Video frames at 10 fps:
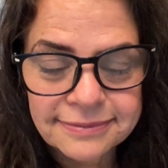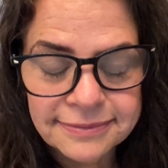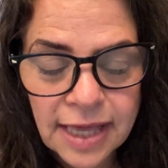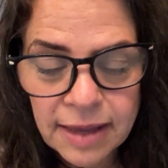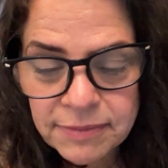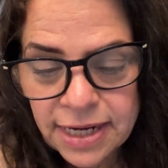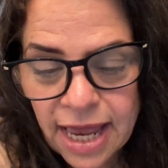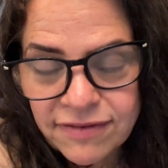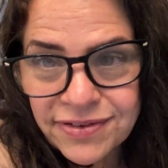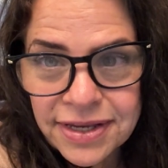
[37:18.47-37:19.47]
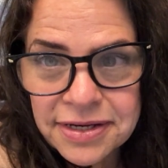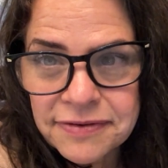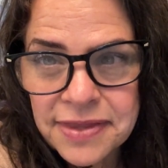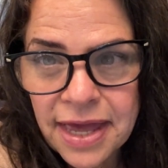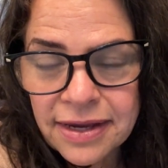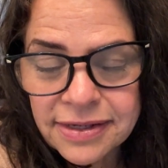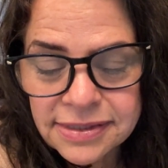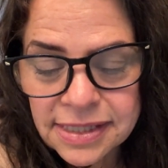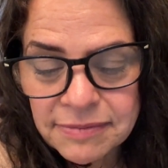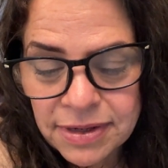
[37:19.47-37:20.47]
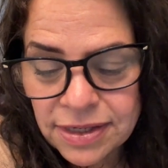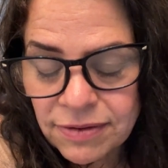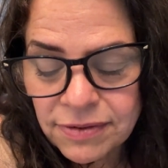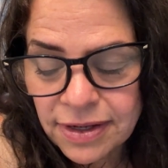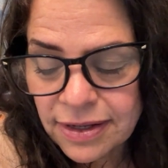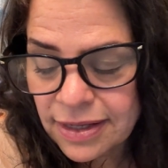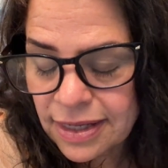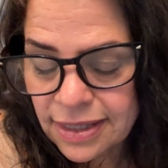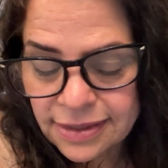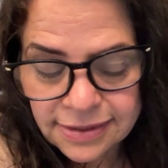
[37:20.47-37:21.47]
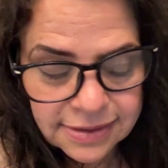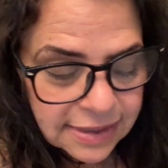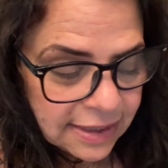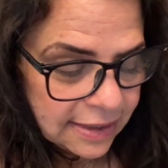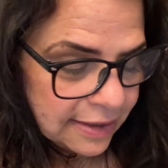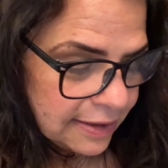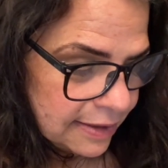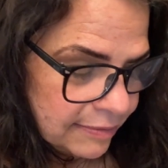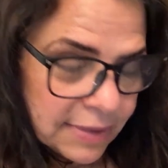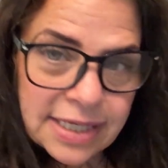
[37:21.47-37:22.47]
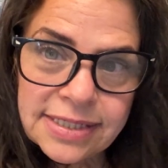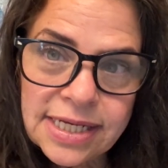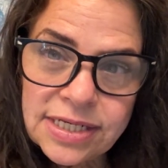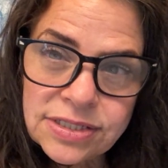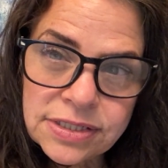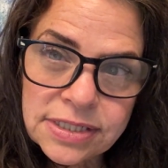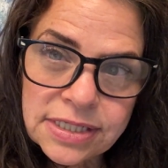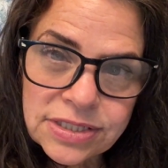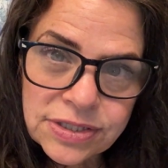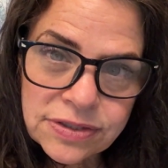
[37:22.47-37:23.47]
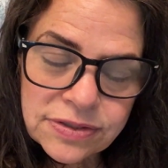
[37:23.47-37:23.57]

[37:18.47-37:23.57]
I'm an advocate of that because I'm a yoga and meditation teacher.